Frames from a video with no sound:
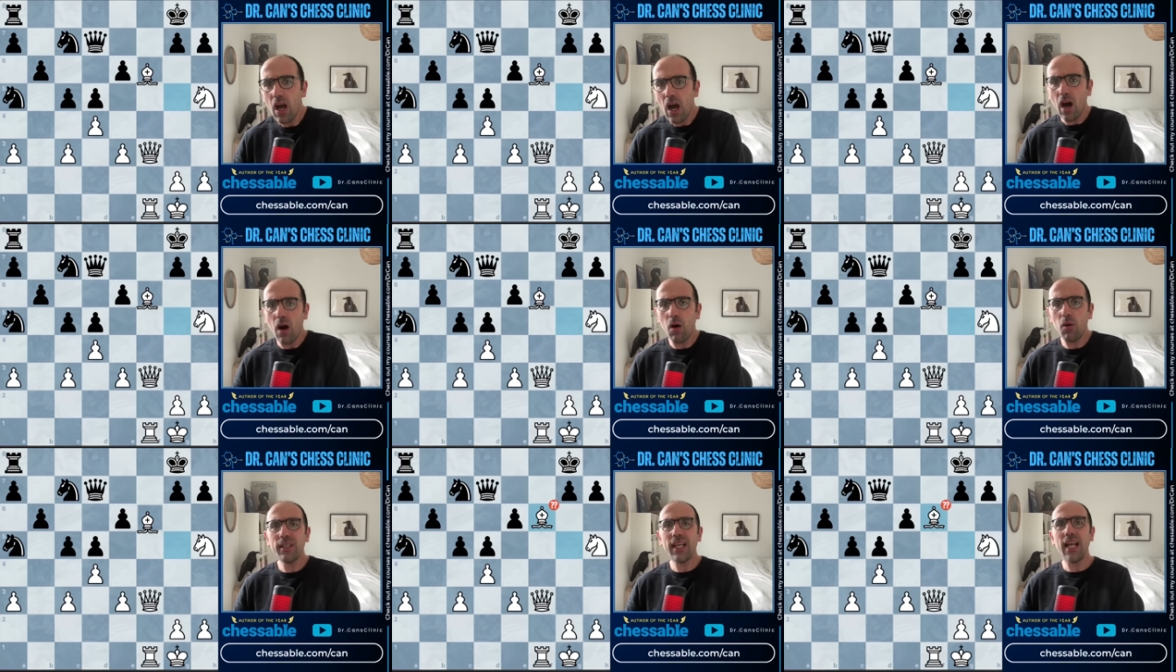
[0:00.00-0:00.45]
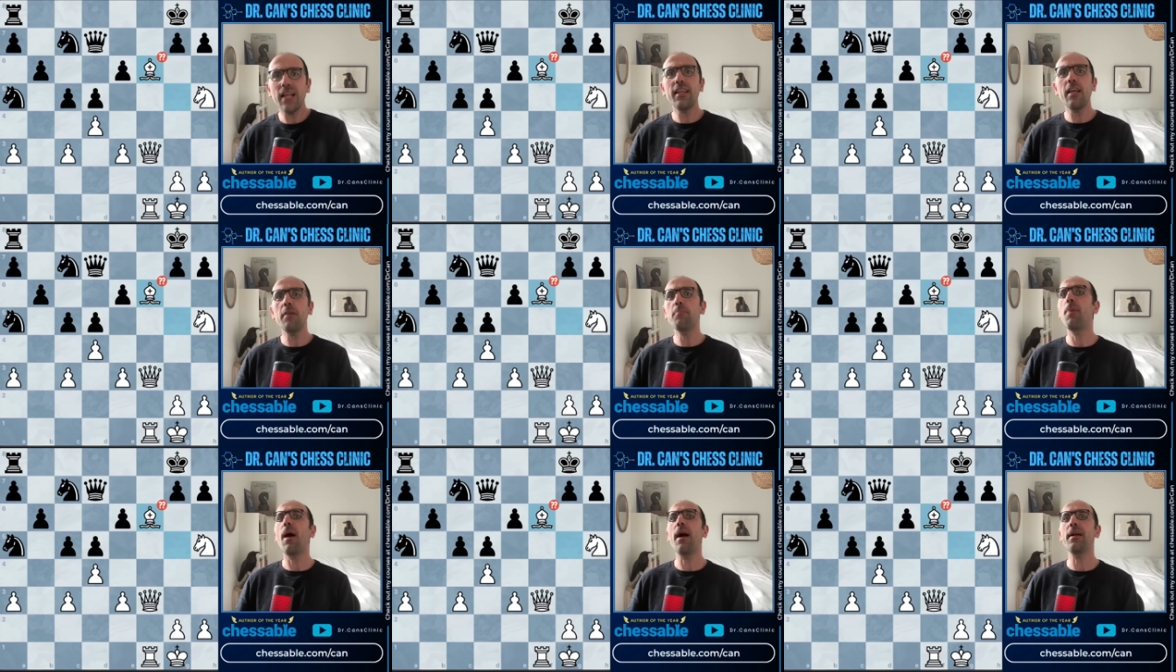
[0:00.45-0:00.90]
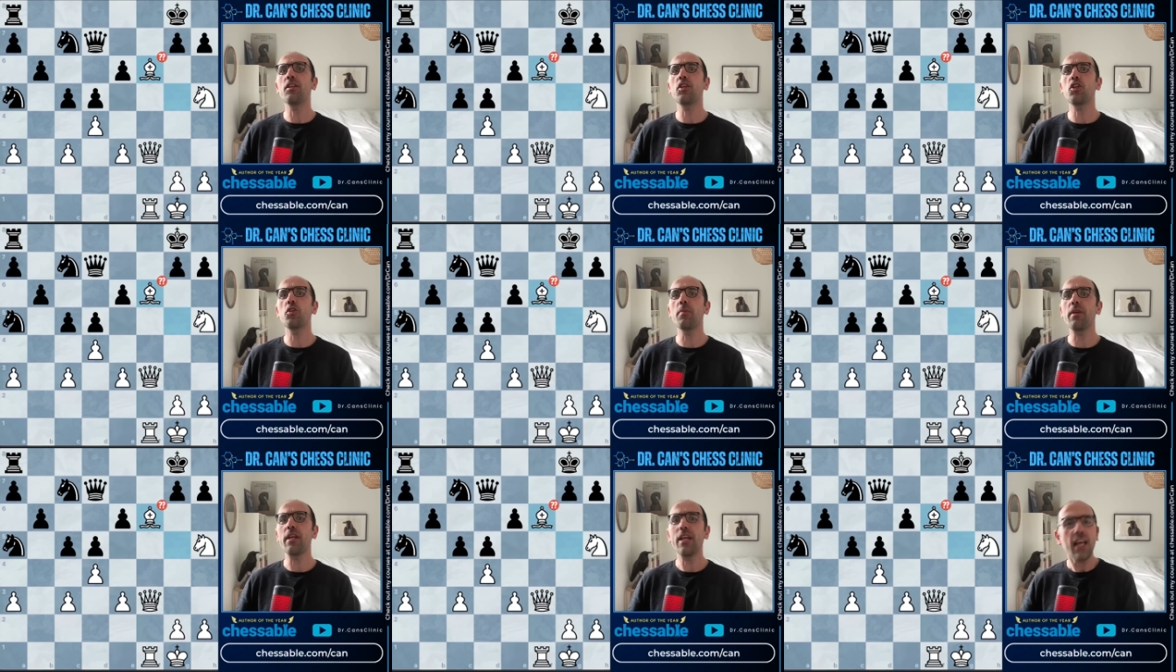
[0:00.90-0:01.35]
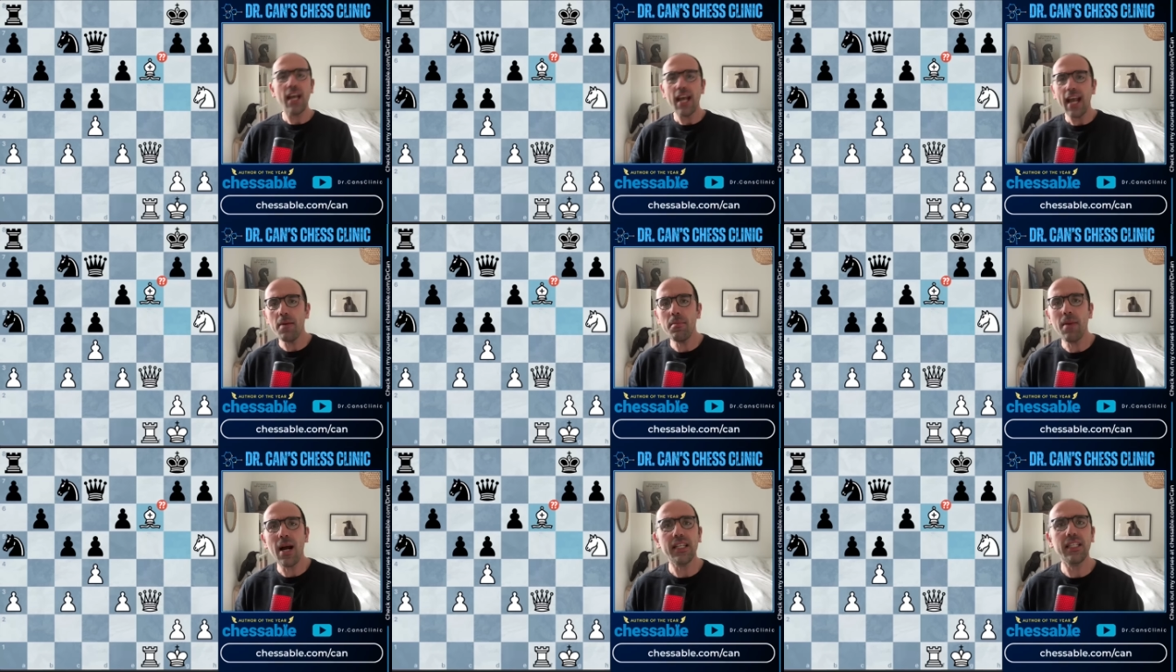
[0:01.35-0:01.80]
How can they punish me?
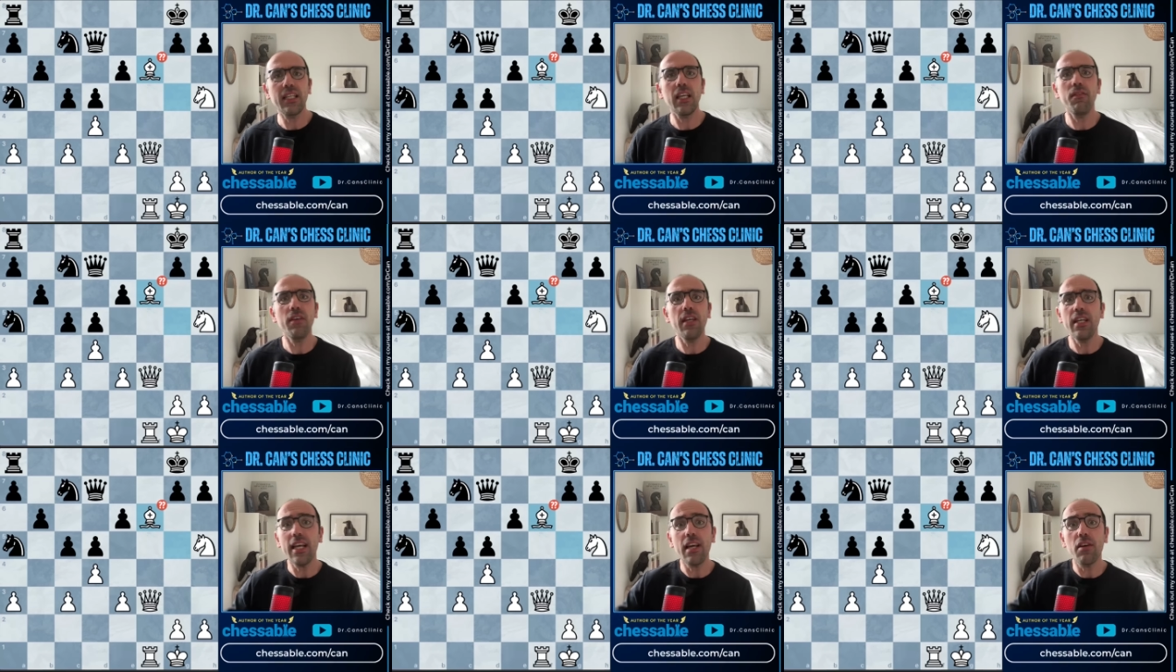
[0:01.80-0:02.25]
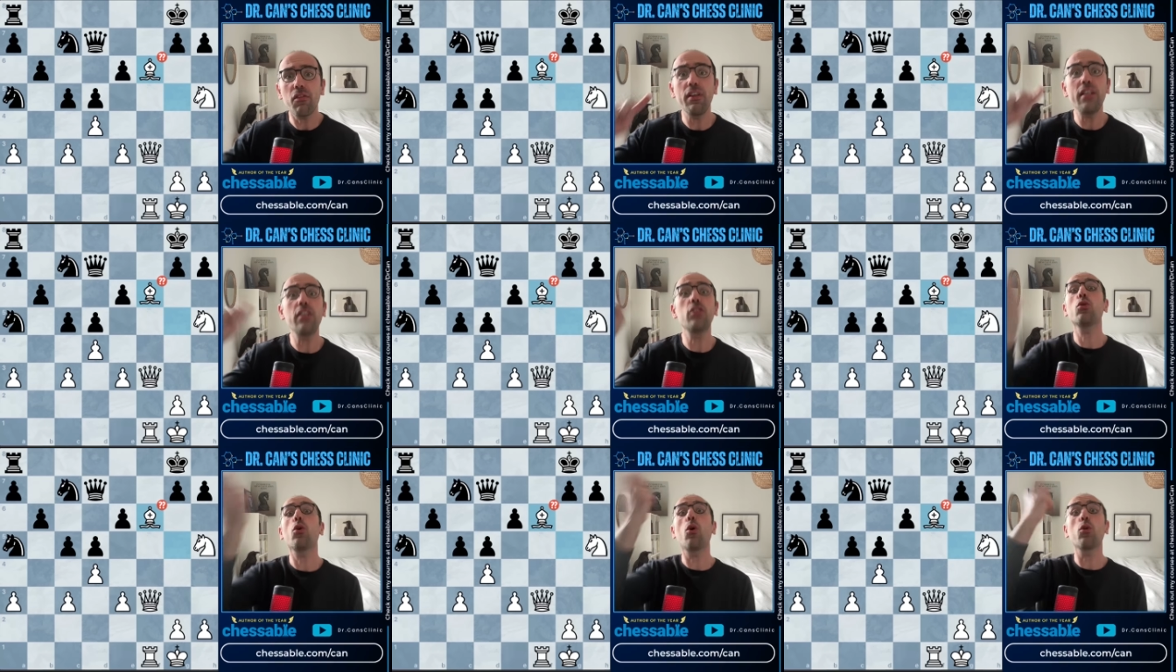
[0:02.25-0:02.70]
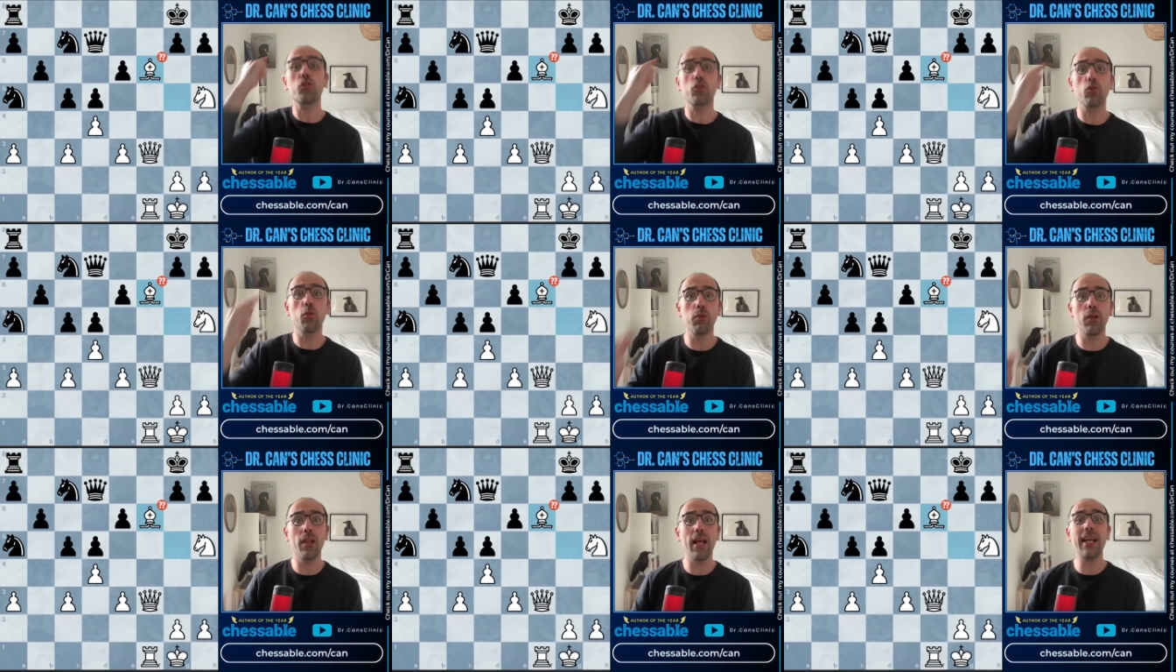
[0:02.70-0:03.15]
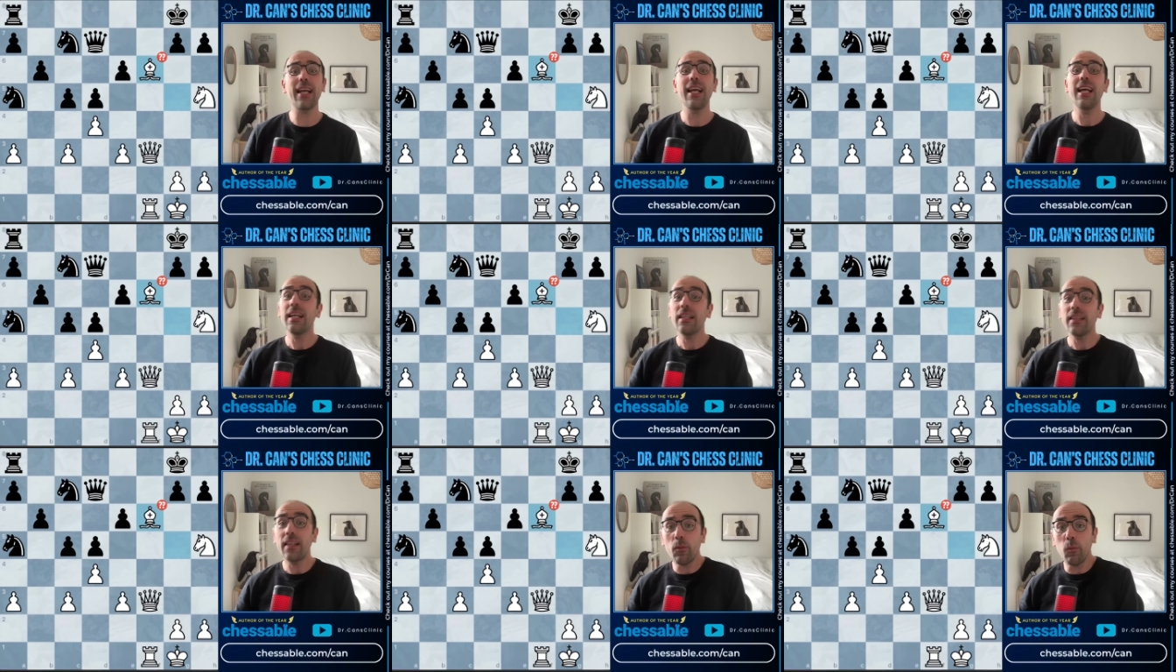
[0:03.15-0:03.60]
Am I giving a resource to black
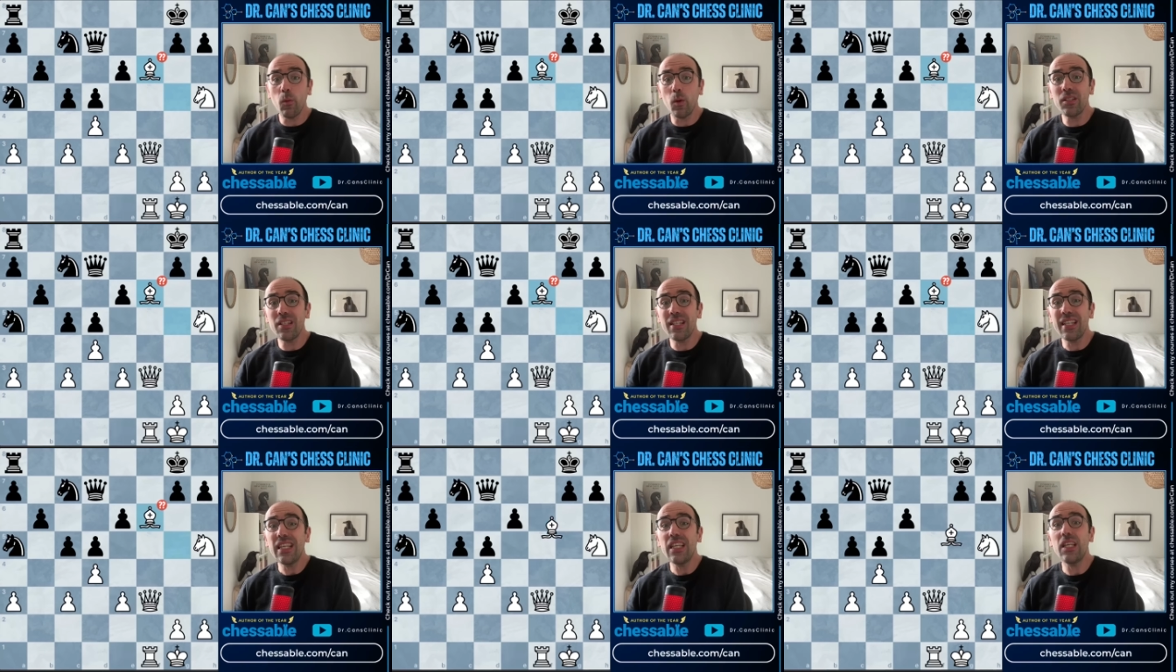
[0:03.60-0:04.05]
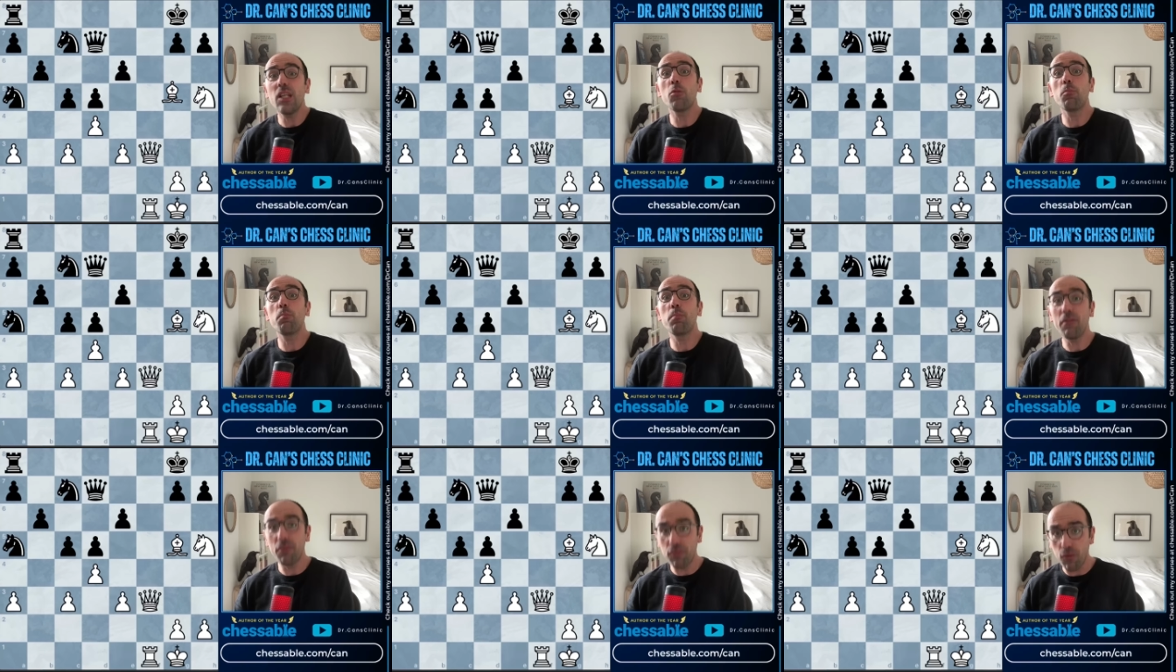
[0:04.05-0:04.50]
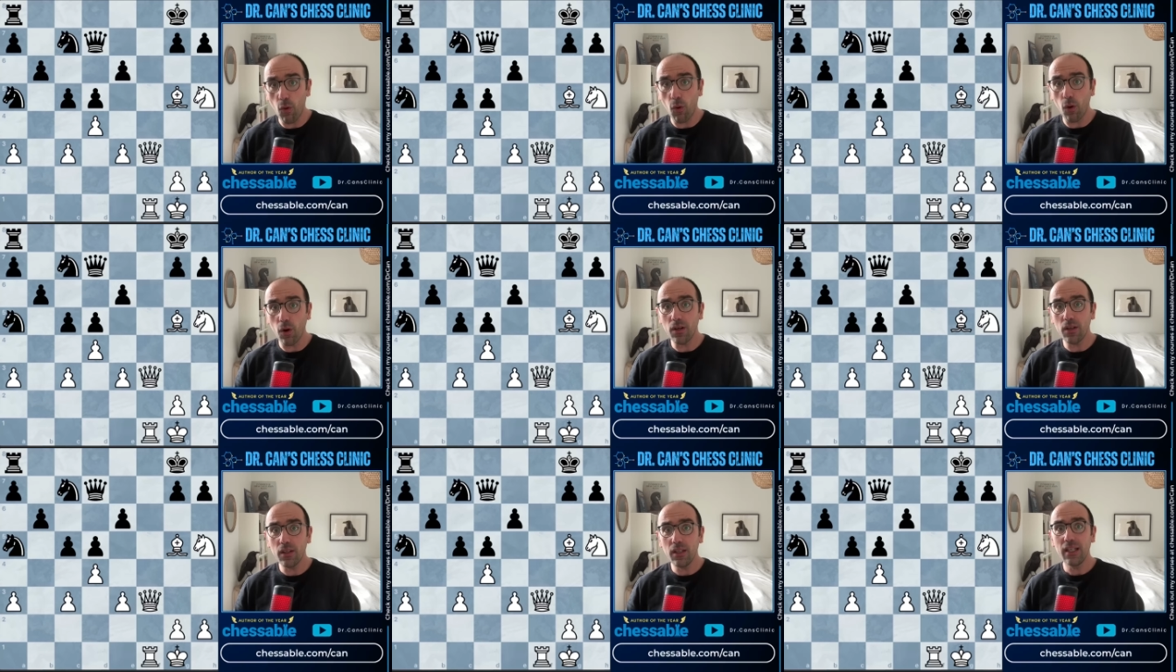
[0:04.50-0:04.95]
that wasn't here before?